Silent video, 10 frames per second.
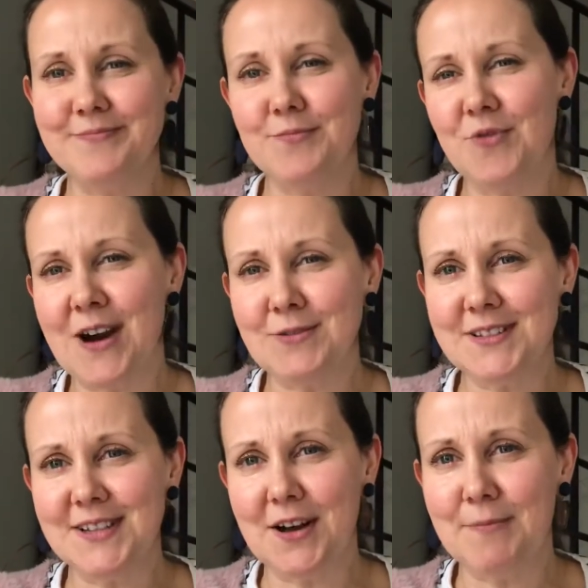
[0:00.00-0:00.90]

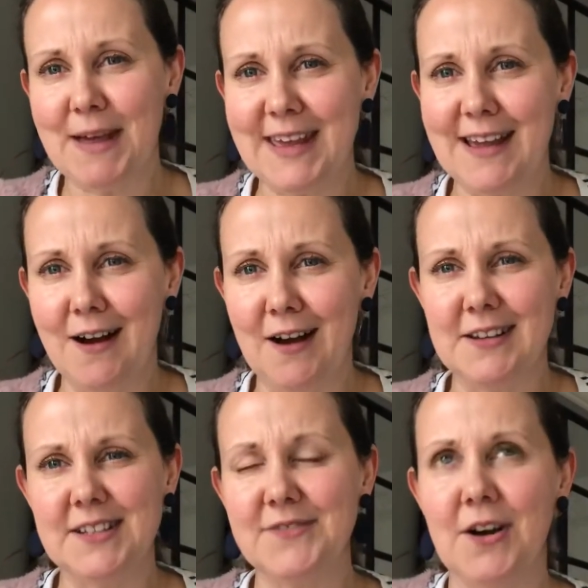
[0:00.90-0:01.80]
Browsers are making it harder,
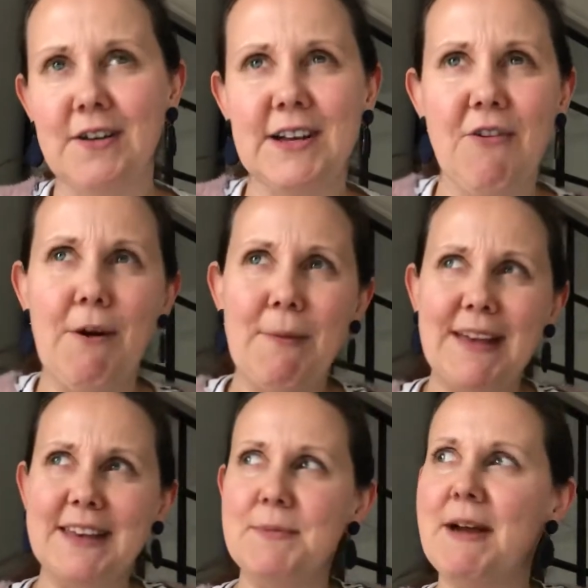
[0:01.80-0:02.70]
Safari, Chrome,
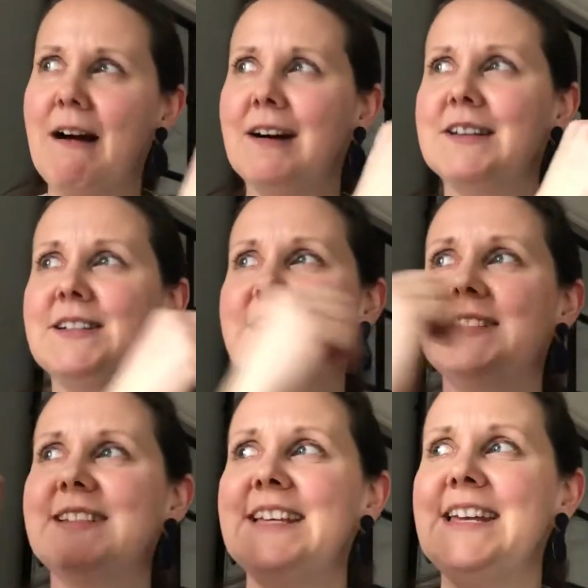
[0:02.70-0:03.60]
making it a bit harder to
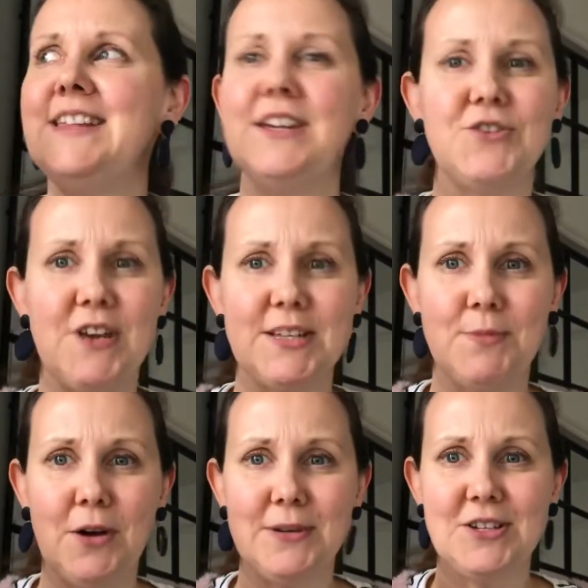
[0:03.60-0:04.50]
see the address
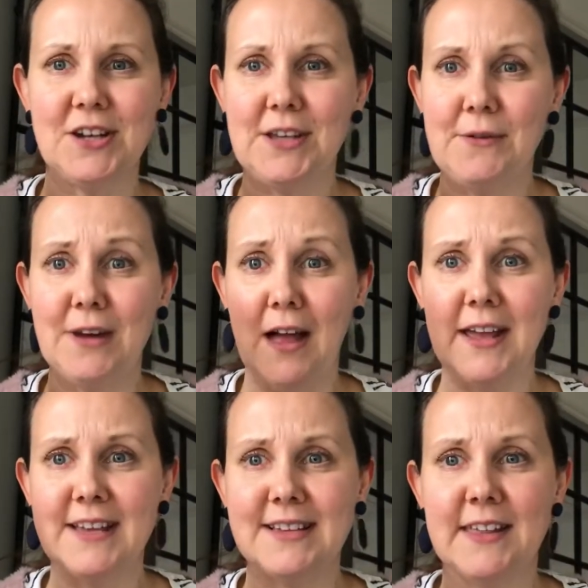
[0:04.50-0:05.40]
bar, which I don't
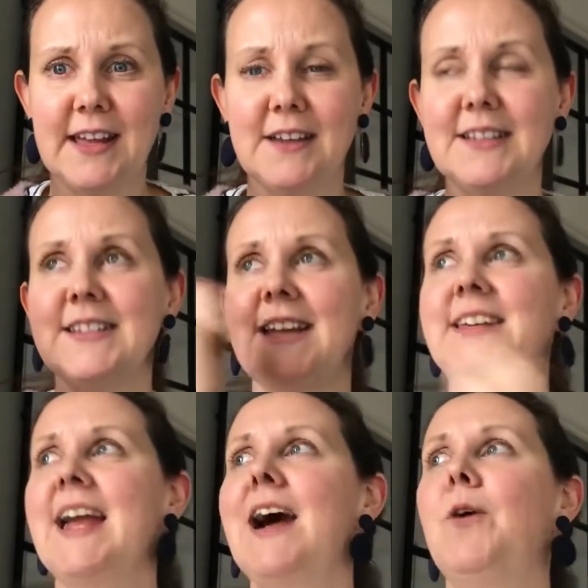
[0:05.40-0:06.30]
like, because I think
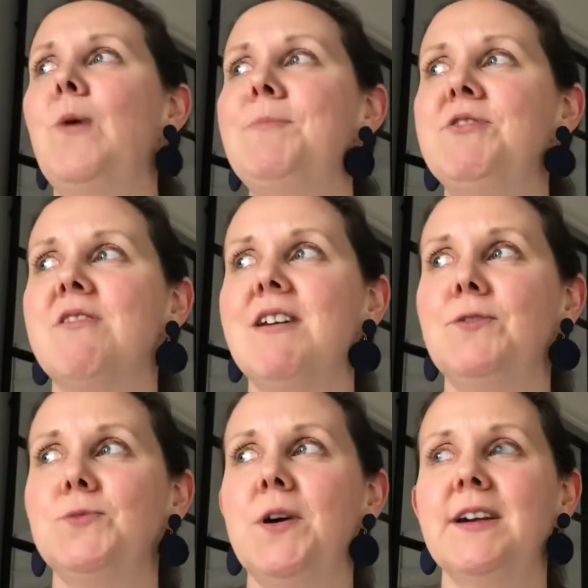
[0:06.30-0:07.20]
understanding how web
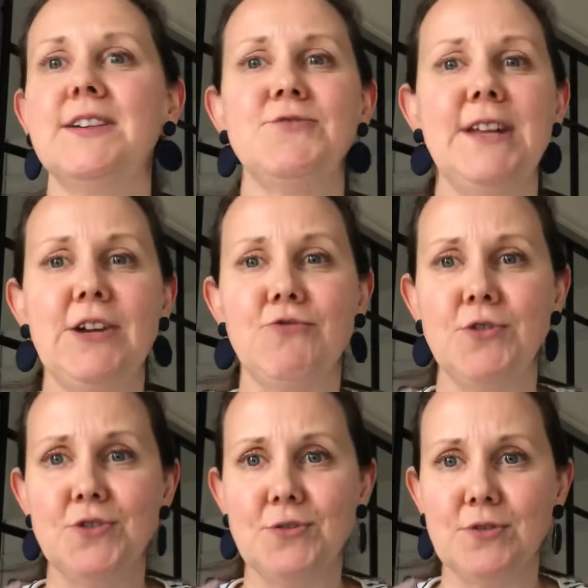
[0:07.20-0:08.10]
URLs work is really
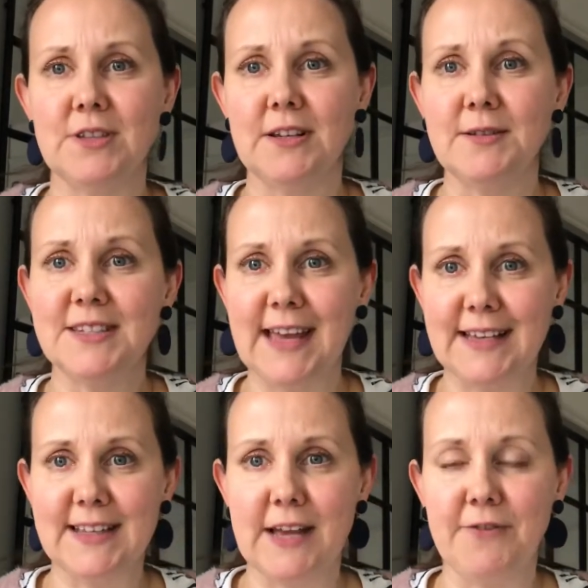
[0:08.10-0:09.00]
crucial to staying
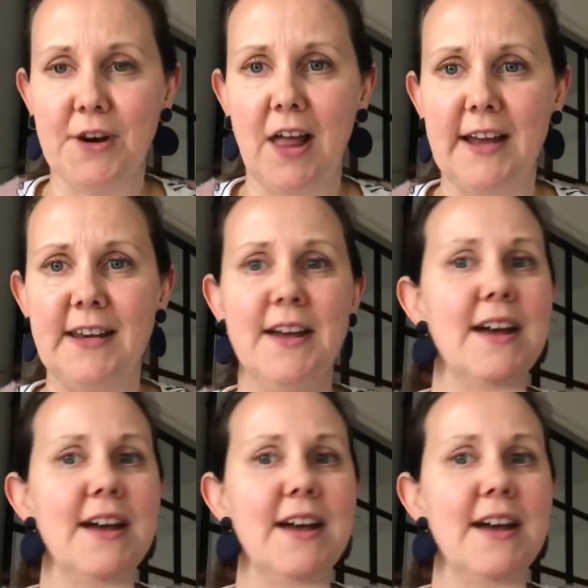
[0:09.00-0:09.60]
safe online.